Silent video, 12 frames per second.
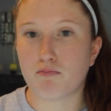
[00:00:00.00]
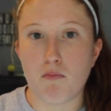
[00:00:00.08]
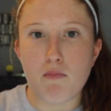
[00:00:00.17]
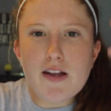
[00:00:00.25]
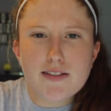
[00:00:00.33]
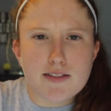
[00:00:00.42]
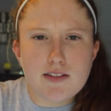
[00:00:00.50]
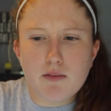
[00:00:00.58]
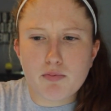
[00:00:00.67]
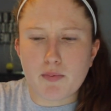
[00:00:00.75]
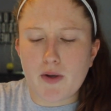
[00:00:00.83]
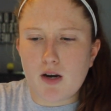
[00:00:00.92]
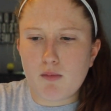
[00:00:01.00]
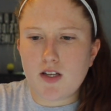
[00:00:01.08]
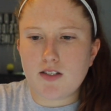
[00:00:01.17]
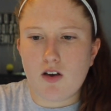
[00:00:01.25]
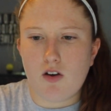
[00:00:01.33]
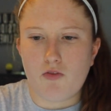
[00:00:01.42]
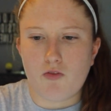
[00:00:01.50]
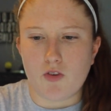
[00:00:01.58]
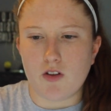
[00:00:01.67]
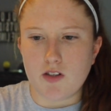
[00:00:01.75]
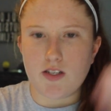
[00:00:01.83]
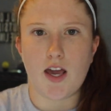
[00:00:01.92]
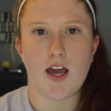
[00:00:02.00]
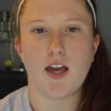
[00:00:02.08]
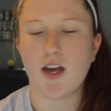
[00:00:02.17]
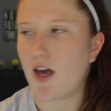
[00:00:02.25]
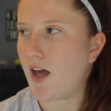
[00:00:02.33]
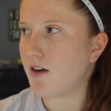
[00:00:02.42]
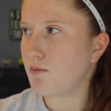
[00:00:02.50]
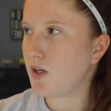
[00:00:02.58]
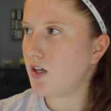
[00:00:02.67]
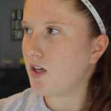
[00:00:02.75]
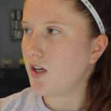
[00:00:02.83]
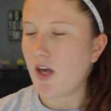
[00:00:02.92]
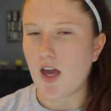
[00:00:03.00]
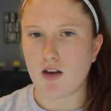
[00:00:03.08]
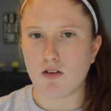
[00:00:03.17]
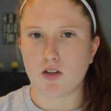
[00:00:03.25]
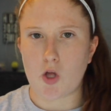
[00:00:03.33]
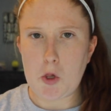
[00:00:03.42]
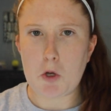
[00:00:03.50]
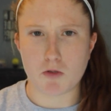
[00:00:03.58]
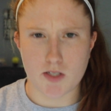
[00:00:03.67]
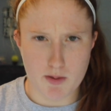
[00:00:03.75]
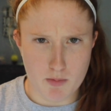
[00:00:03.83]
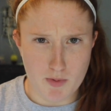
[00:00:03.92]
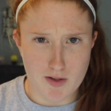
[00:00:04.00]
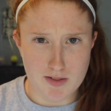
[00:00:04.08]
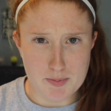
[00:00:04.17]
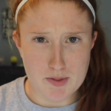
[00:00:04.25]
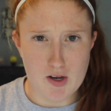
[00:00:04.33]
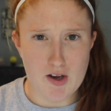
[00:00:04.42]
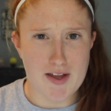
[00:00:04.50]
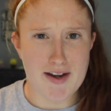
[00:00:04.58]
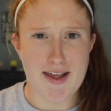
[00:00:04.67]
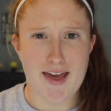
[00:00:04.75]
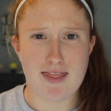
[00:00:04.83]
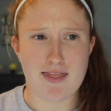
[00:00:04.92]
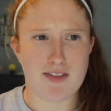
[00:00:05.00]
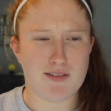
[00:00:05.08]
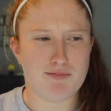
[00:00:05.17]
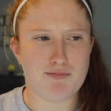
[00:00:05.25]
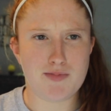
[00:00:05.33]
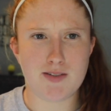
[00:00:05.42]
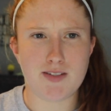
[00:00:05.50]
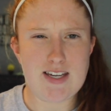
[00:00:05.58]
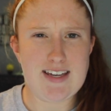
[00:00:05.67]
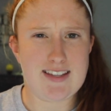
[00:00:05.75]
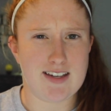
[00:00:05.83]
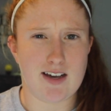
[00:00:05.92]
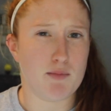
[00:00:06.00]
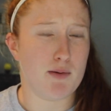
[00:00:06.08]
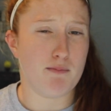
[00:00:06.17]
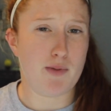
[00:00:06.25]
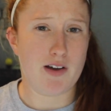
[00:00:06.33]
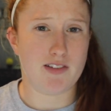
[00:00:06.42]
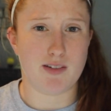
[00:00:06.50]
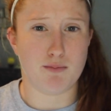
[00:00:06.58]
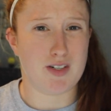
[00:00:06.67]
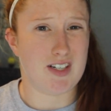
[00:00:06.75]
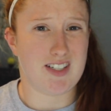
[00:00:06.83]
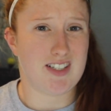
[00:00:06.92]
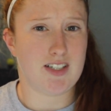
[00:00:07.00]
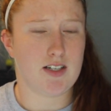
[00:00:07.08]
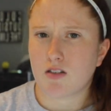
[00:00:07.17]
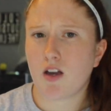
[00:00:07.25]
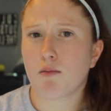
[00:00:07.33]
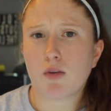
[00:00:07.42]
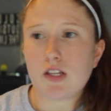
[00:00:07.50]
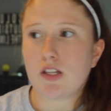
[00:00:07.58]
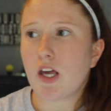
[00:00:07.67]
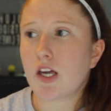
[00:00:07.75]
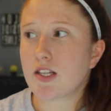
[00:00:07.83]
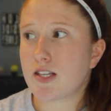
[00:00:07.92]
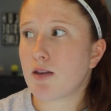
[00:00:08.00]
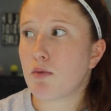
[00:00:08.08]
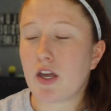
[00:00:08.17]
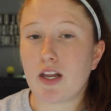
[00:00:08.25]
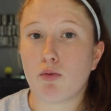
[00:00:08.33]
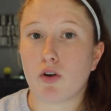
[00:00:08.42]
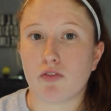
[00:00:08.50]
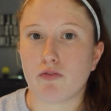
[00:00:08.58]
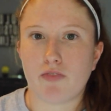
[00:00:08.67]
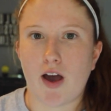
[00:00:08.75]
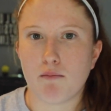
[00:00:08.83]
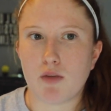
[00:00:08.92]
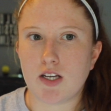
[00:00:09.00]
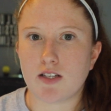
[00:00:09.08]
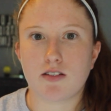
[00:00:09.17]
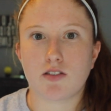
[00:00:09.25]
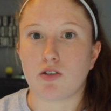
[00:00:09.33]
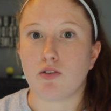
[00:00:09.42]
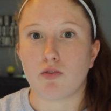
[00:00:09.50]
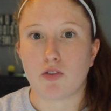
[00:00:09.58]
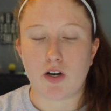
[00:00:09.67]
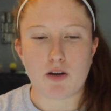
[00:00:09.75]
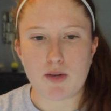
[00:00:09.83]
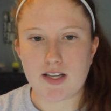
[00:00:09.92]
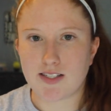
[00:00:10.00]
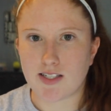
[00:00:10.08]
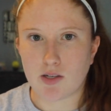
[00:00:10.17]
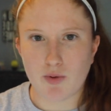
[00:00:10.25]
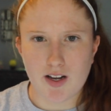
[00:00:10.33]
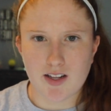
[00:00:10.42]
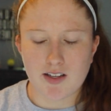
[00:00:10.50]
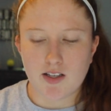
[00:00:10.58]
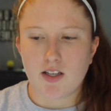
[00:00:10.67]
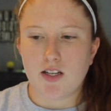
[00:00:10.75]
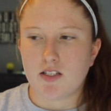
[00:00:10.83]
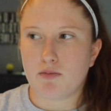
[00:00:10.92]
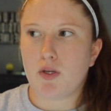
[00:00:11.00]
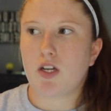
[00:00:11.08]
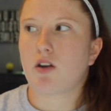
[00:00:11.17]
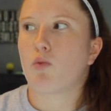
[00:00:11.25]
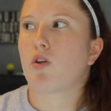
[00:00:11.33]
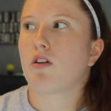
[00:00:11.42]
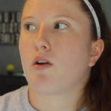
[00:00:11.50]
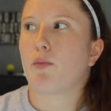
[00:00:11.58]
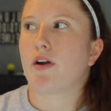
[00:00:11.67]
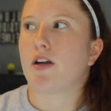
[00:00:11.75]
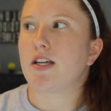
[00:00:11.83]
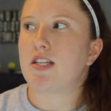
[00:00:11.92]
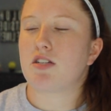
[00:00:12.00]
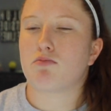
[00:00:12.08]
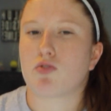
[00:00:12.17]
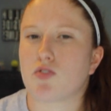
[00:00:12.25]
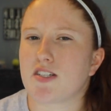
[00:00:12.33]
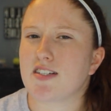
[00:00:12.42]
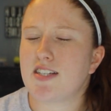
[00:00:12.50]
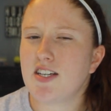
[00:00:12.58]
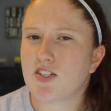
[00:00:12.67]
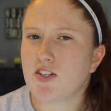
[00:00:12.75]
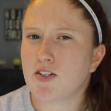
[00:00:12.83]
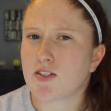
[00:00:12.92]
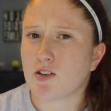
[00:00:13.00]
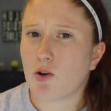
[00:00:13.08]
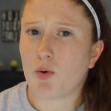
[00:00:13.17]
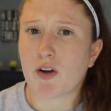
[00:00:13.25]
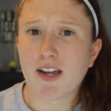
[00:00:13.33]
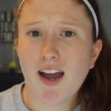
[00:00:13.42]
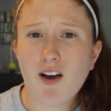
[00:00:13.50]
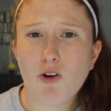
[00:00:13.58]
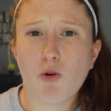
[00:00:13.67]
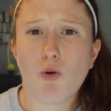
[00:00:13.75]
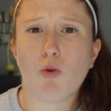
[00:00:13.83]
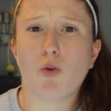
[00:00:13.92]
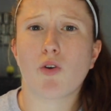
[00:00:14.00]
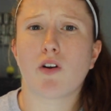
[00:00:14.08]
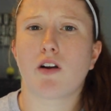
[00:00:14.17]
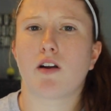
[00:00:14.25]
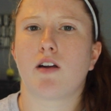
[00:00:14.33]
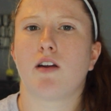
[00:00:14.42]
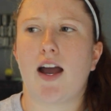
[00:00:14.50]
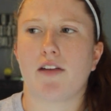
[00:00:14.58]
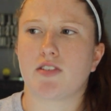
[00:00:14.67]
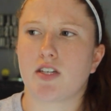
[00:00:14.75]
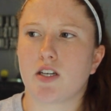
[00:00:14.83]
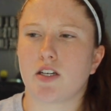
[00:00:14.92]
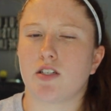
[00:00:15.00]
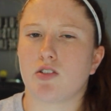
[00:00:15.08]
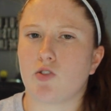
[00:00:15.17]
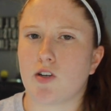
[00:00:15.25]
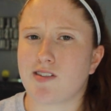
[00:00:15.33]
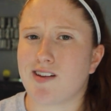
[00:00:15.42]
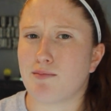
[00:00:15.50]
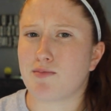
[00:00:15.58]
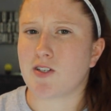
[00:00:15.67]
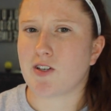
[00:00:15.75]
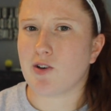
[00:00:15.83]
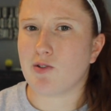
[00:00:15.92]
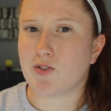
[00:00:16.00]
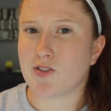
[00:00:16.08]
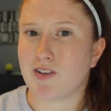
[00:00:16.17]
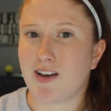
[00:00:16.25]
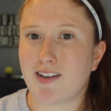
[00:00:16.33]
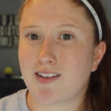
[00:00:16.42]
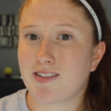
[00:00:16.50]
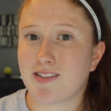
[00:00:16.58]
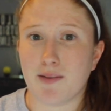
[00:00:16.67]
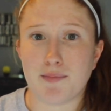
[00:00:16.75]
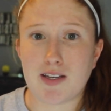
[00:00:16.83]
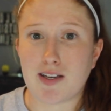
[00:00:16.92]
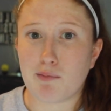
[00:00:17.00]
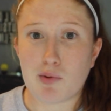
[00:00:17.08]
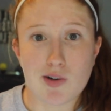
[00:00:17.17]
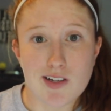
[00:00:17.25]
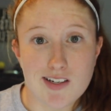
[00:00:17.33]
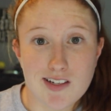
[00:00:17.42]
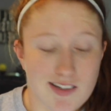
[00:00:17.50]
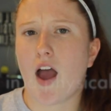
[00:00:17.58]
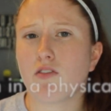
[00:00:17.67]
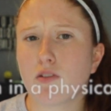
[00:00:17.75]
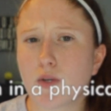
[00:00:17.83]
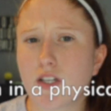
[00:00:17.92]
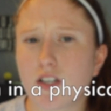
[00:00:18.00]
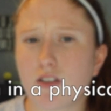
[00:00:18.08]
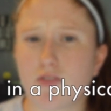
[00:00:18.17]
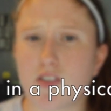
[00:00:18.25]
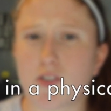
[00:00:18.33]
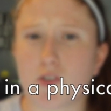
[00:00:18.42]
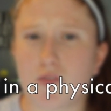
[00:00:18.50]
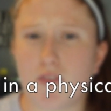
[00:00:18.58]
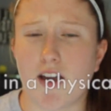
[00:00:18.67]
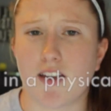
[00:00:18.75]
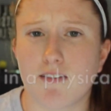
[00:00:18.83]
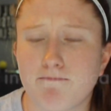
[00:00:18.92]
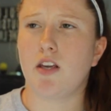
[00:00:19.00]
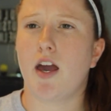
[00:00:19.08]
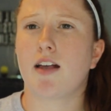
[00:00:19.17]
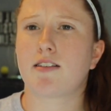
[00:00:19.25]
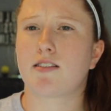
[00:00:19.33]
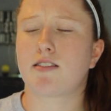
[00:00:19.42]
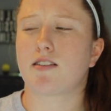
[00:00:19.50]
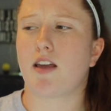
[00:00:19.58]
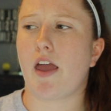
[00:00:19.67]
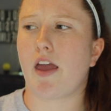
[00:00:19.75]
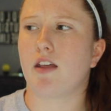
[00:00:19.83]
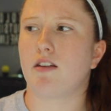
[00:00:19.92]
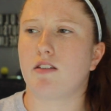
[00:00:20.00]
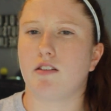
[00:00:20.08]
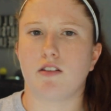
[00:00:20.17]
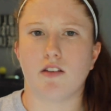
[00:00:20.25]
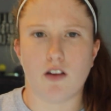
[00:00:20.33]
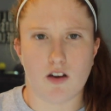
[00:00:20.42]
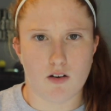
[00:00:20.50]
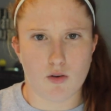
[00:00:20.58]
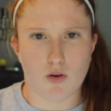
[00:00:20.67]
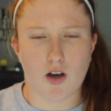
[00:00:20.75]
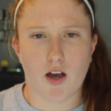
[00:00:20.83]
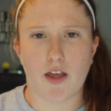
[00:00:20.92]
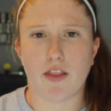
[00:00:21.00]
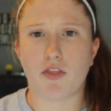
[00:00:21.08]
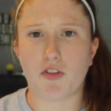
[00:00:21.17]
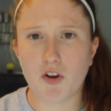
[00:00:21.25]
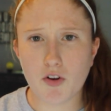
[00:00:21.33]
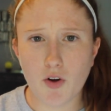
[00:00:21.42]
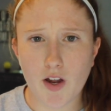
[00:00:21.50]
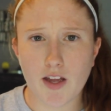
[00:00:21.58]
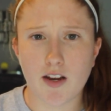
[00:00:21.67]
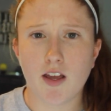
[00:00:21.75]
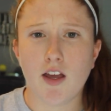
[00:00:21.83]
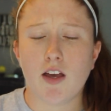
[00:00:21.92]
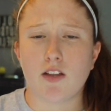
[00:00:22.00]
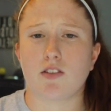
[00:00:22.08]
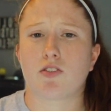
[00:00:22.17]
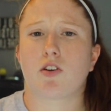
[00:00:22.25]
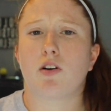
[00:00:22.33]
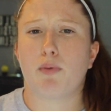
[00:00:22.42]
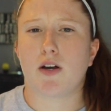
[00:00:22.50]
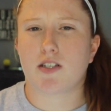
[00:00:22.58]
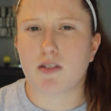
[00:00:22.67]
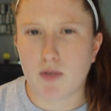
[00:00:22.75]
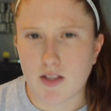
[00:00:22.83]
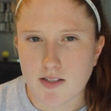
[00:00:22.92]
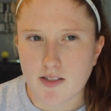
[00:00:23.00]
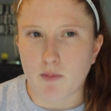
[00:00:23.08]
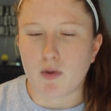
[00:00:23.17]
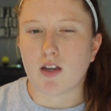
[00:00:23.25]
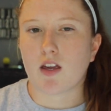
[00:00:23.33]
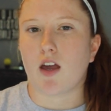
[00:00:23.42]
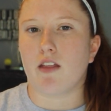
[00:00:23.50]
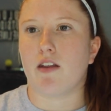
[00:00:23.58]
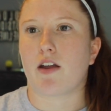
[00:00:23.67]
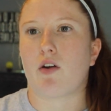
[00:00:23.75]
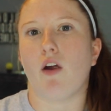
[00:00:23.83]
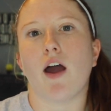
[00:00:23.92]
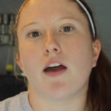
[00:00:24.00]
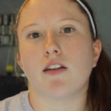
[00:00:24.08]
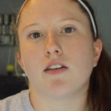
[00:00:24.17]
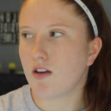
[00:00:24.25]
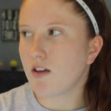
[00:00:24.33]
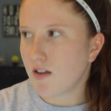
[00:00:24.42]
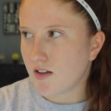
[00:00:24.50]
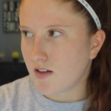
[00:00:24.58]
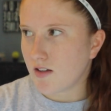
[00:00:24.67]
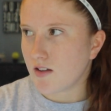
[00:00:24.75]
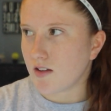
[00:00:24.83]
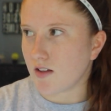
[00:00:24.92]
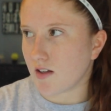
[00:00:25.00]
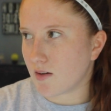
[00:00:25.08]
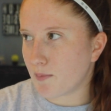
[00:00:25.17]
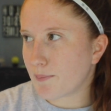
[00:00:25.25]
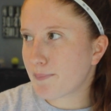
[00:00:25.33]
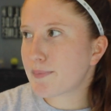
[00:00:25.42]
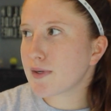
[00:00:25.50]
mentally prepare myself for the day ahead of me and the clothes I'm about to put on and the teeth I'm about to brush. So I mean, it could take me anywhere from 5 minutes to 30 minutes to get ready, depending on whether I'm wearing gym shorts and a t-shirt to go work out, or I have to get dressed up to go to like something important. Ever been in a physical fight? Yes and no. In third grade, this girl punched me in the stomach and then I cried. Yep.